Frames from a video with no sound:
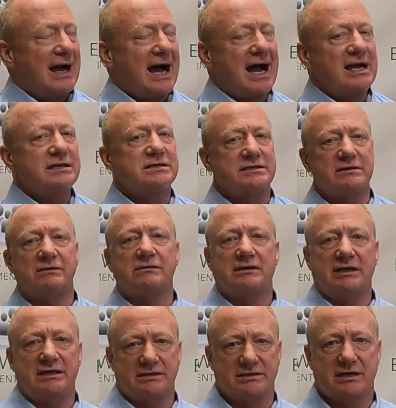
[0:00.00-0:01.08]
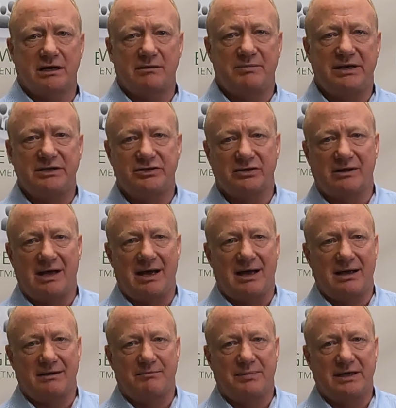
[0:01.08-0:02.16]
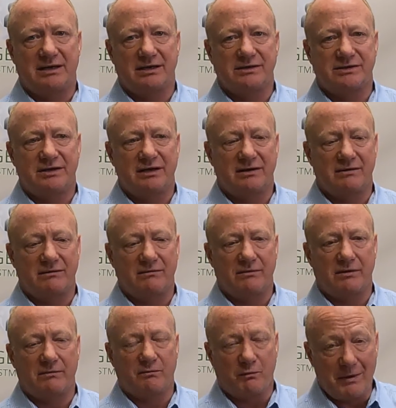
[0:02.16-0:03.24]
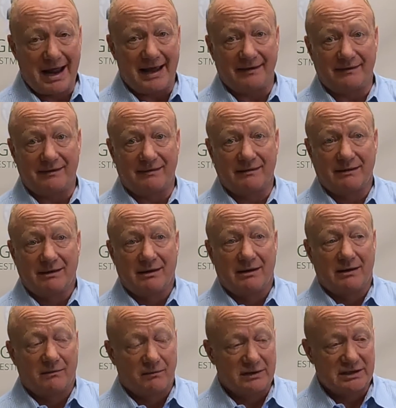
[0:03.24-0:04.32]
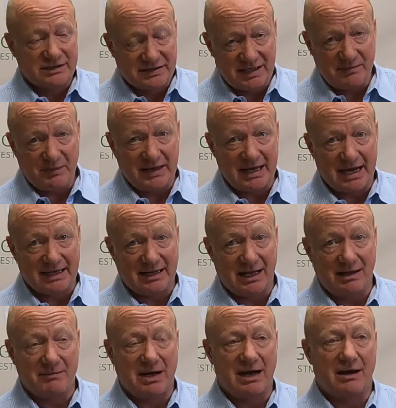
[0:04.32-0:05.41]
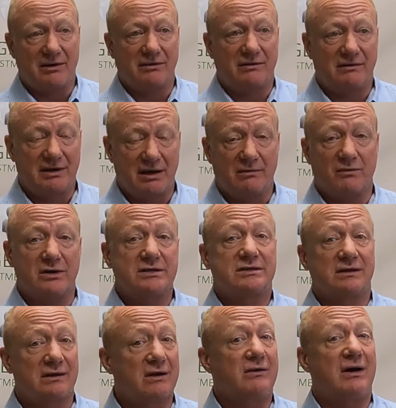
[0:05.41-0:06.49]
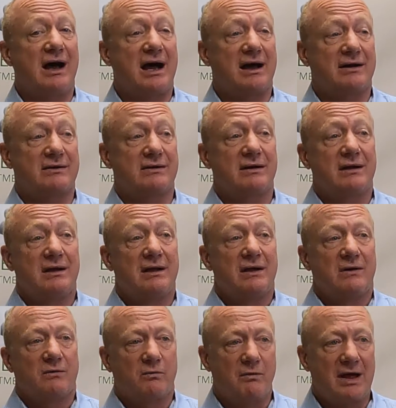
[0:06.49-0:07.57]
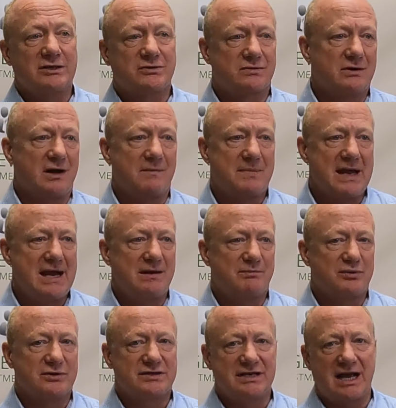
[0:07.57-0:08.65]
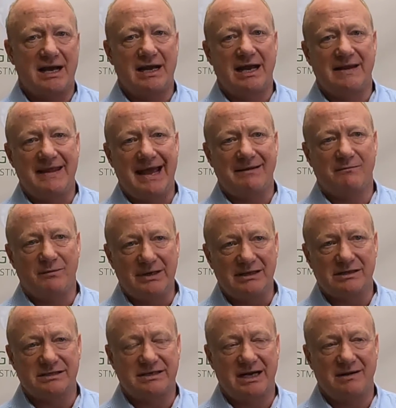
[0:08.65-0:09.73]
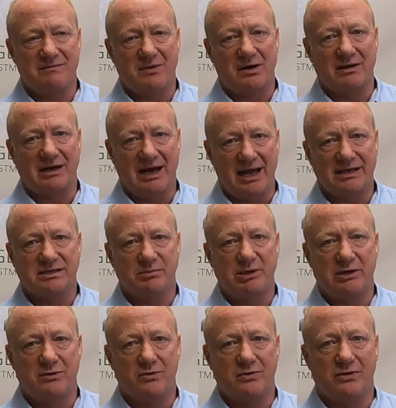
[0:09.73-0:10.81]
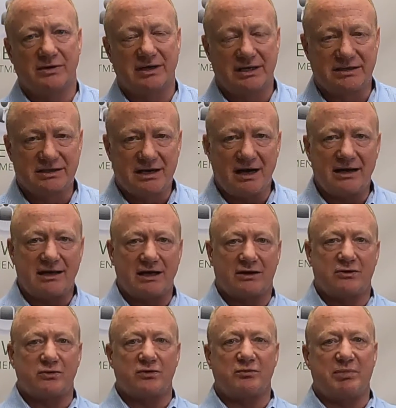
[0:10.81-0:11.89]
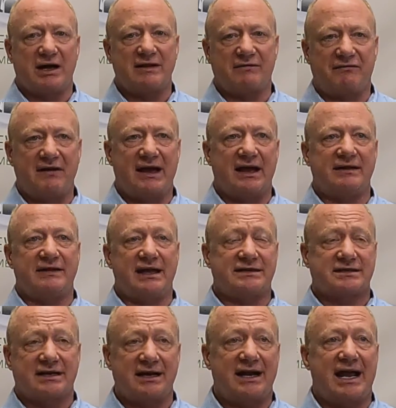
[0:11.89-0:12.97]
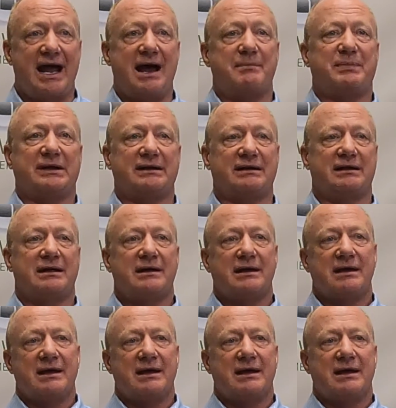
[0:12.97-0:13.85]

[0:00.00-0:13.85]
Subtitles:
I still think it's going to be July because their rent, when the CPI came out, that was a little hotter. Rents were up 8%, and that real estate market has to be cooled. It's going to get cooled by the Fed. That's going to happen.